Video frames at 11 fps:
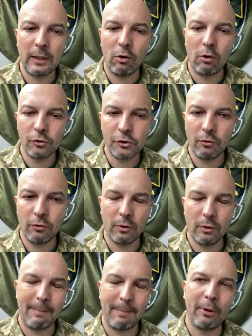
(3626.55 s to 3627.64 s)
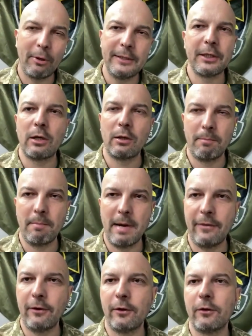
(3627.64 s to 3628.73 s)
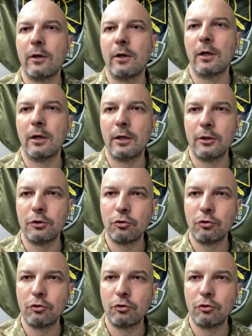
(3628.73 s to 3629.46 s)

also a political method uh,